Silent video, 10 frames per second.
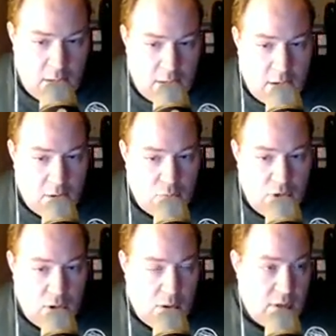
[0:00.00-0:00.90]

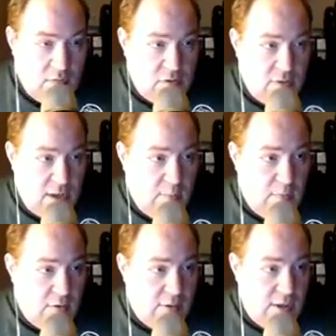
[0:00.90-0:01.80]
Rearm gives you that
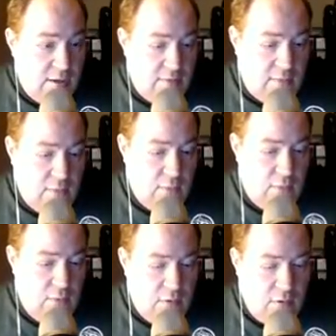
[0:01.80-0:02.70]
ability to
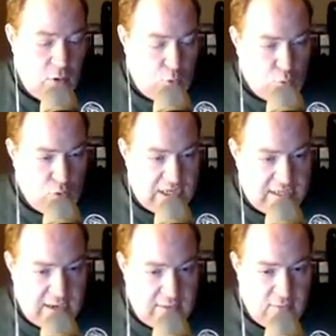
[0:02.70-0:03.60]

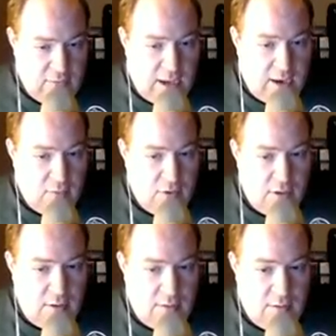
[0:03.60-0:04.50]
recycle that one